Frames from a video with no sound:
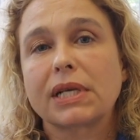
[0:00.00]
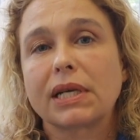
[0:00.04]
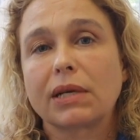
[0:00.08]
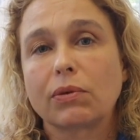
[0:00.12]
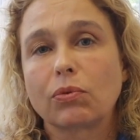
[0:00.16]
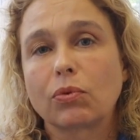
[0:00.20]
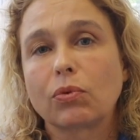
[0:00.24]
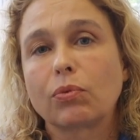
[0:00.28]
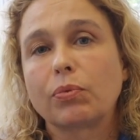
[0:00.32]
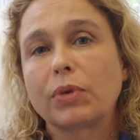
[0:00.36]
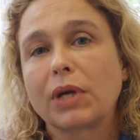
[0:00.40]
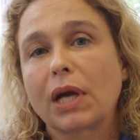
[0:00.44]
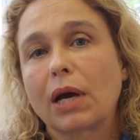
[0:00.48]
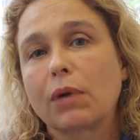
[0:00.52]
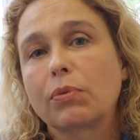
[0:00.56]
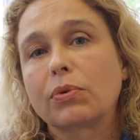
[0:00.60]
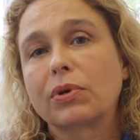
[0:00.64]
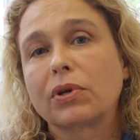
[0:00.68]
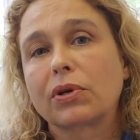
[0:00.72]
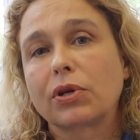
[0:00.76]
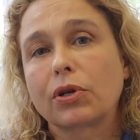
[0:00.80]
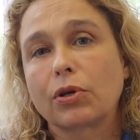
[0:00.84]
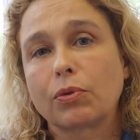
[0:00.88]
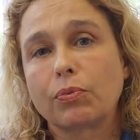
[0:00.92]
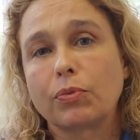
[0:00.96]
he will be able
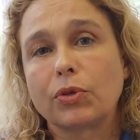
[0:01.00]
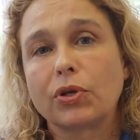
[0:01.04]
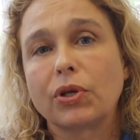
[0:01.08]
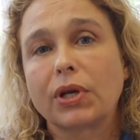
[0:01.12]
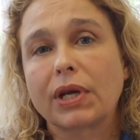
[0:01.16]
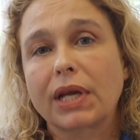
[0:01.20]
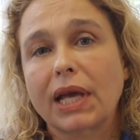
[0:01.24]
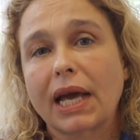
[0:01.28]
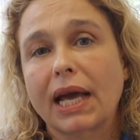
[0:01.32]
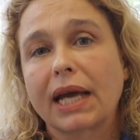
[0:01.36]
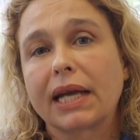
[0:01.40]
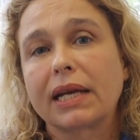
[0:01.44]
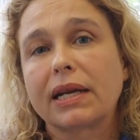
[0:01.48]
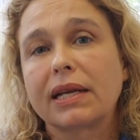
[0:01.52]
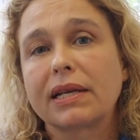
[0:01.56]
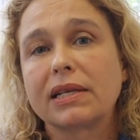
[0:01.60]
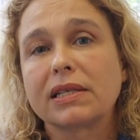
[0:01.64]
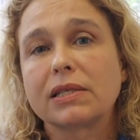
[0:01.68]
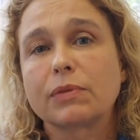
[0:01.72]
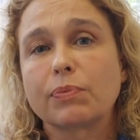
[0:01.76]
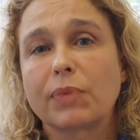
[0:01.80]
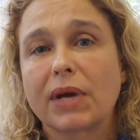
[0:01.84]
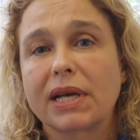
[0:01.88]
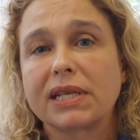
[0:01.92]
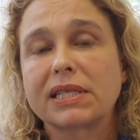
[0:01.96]
to communicate
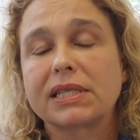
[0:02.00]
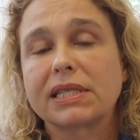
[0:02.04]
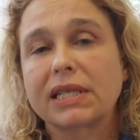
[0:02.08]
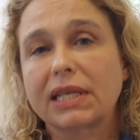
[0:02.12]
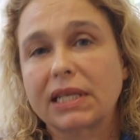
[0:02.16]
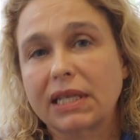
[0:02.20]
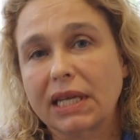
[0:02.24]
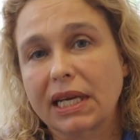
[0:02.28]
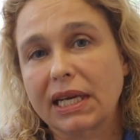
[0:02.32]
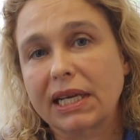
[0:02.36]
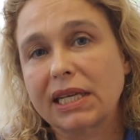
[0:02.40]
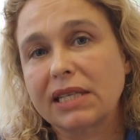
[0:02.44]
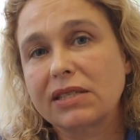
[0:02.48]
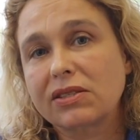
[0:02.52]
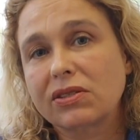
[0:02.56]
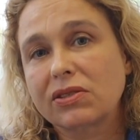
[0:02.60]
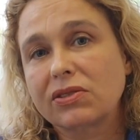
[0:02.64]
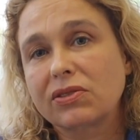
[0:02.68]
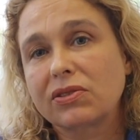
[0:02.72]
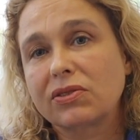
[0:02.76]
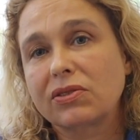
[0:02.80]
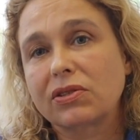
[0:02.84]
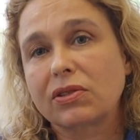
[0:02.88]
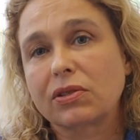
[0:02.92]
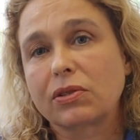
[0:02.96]
his basic
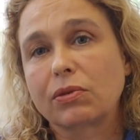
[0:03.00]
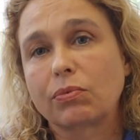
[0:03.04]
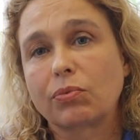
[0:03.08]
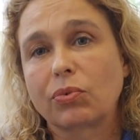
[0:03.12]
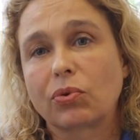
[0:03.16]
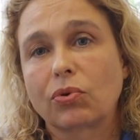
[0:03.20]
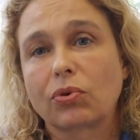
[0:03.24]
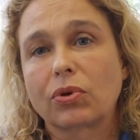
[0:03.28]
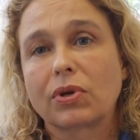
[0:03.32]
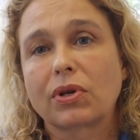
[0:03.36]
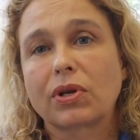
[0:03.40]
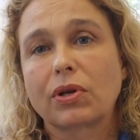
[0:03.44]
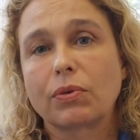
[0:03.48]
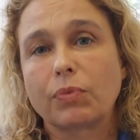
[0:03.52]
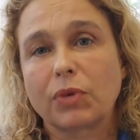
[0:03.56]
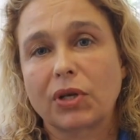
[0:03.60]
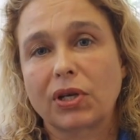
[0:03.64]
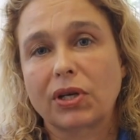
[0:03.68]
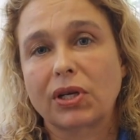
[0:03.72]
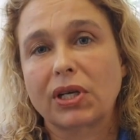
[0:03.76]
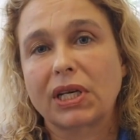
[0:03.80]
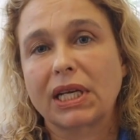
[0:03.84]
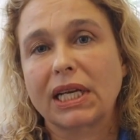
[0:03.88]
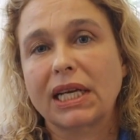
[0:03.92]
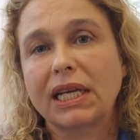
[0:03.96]
needs to the broader
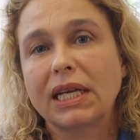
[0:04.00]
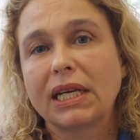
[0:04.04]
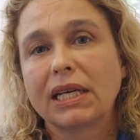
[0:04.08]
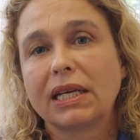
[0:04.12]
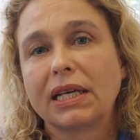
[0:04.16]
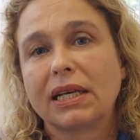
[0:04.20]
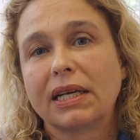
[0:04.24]
community.